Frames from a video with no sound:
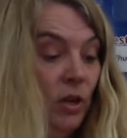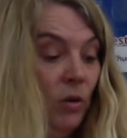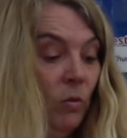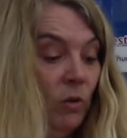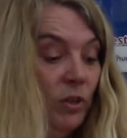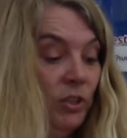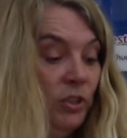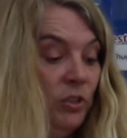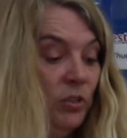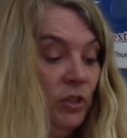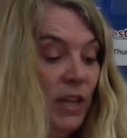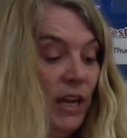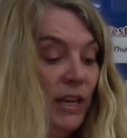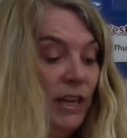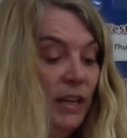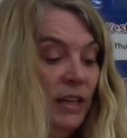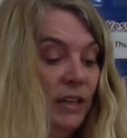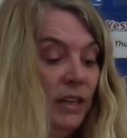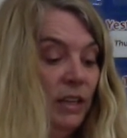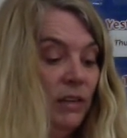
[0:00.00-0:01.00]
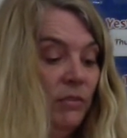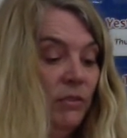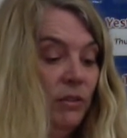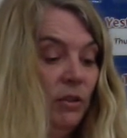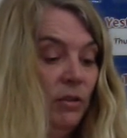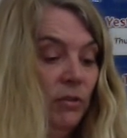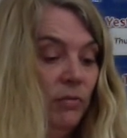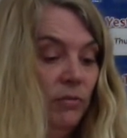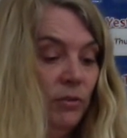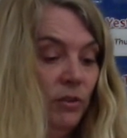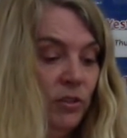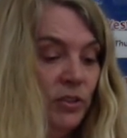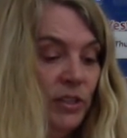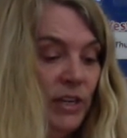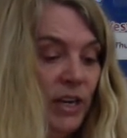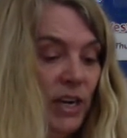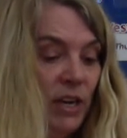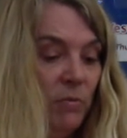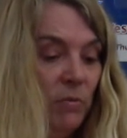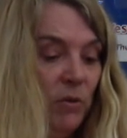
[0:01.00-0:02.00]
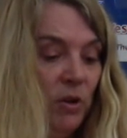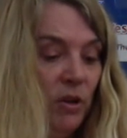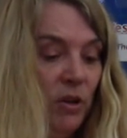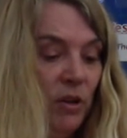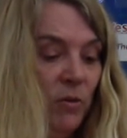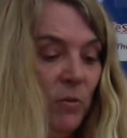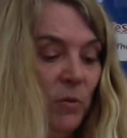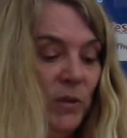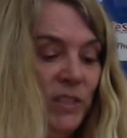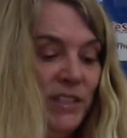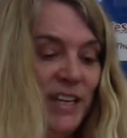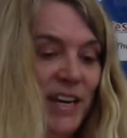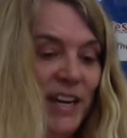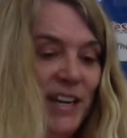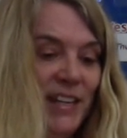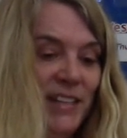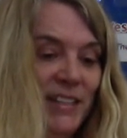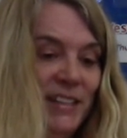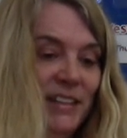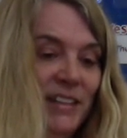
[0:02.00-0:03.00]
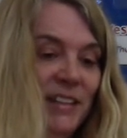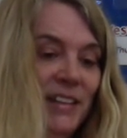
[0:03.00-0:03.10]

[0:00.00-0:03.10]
Would you like it if your first name was Nut?